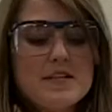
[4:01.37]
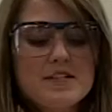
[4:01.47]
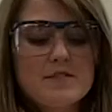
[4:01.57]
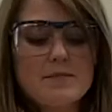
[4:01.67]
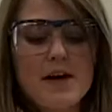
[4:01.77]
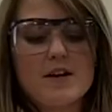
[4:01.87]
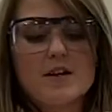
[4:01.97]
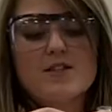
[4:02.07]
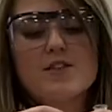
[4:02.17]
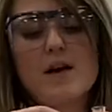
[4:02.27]
piece of
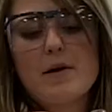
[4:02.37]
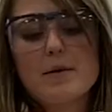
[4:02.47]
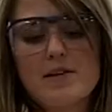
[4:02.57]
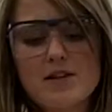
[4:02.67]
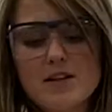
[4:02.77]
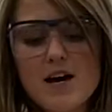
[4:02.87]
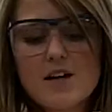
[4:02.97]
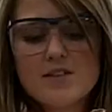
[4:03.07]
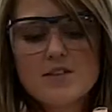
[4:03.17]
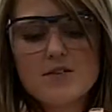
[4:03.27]
metal so that way we have a
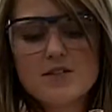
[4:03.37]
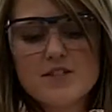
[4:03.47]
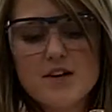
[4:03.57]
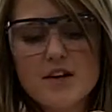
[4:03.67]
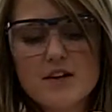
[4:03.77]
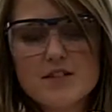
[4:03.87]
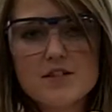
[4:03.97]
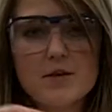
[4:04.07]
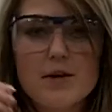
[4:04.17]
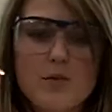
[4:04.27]
lot of surface area to
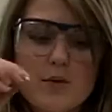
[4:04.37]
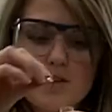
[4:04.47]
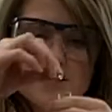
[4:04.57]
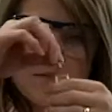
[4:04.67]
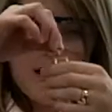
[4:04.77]
deal with this